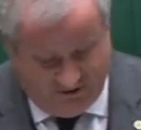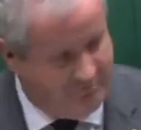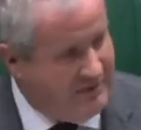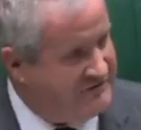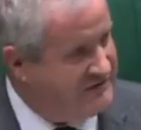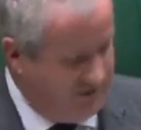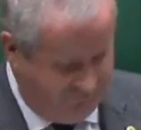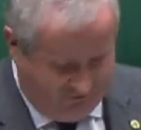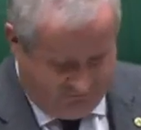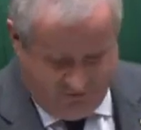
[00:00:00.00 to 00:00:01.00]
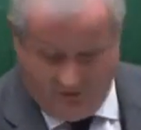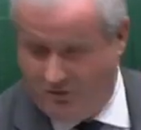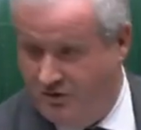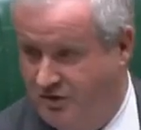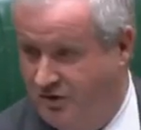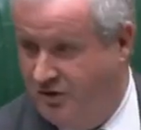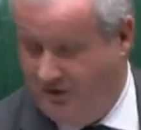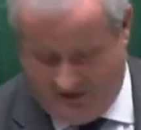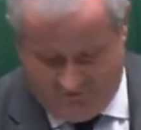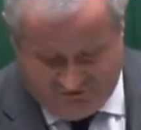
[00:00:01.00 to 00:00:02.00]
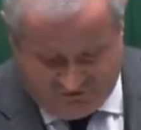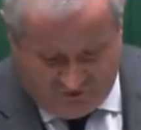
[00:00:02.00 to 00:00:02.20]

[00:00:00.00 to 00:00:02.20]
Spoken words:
The passing of this bill gives the